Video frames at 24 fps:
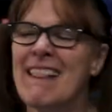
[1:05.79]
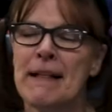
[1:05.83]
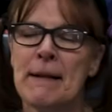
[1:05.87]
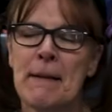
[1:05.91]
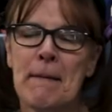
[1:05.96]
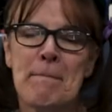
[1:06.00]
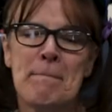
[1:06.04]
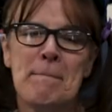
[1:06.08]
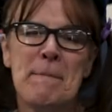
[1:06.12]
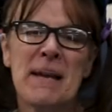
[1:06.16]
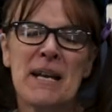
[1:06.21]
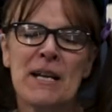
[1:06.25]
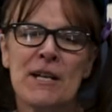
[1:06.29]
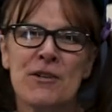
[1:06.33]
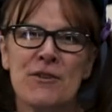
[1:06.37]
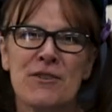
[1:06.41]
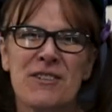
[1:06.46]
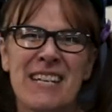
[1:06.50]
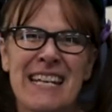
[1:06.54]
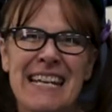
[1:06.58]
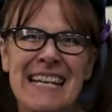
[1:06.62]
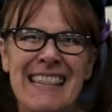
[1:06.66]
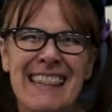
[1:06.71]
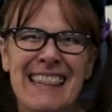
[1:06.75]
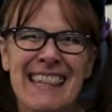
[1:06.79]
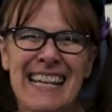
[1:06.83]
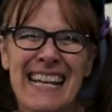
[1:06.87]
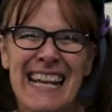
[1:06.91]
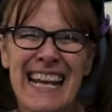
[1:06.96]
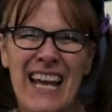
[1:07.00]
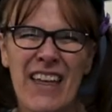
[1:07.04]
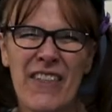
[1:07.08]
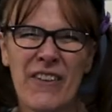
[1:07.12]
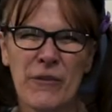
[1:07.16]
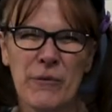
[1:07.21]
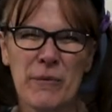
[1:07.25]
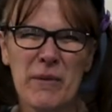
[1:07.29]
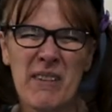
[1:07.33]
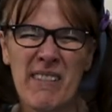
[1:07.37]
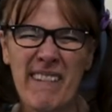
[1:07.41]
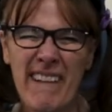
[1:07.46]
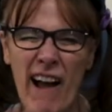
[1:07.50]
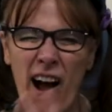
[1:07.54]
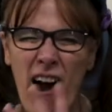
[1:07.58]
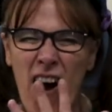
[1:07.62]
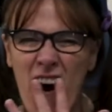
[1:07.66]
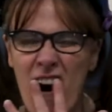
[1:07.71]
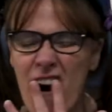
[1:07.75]
and bit your teeth together
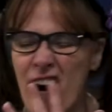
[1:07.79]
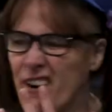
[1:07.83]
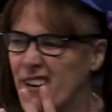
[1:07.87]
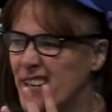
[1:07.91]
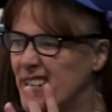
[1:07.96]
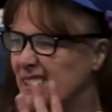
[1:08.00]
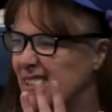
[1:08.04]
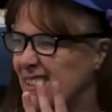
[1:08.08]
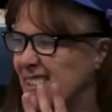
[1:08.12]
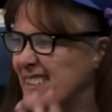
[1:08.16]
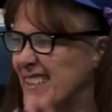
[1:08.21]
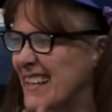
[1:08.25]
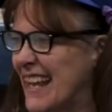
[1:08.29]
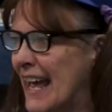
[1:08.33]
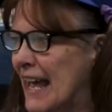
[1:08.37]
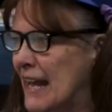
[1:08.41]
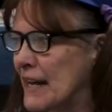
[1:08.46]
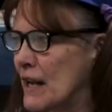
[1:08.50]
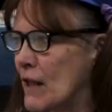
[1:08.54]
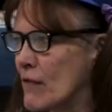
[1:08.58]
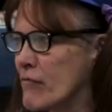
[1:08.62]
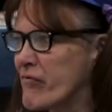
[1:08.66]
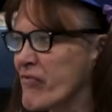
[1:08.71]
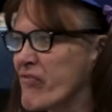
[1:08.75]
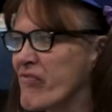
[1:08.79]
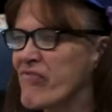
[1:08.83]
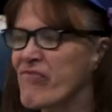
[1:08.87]
really hard instead.